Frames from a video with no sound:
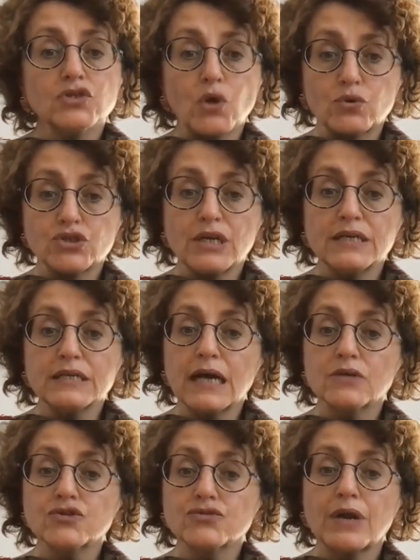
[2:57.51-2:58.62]
social, and
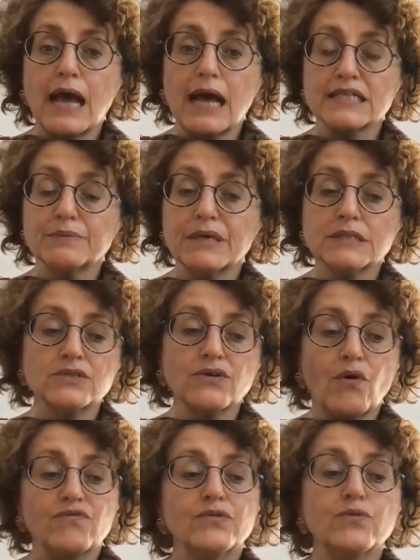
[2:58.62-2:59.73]
cultural aspects
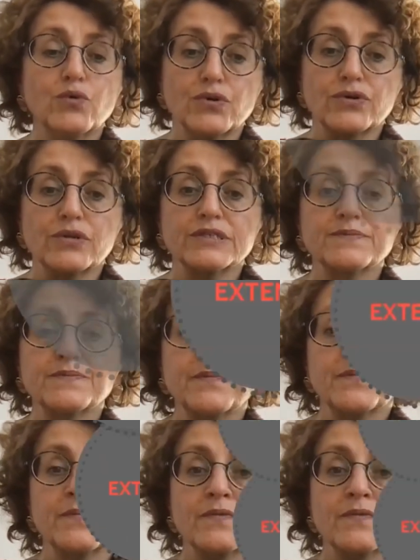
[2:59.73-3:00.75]
of the world.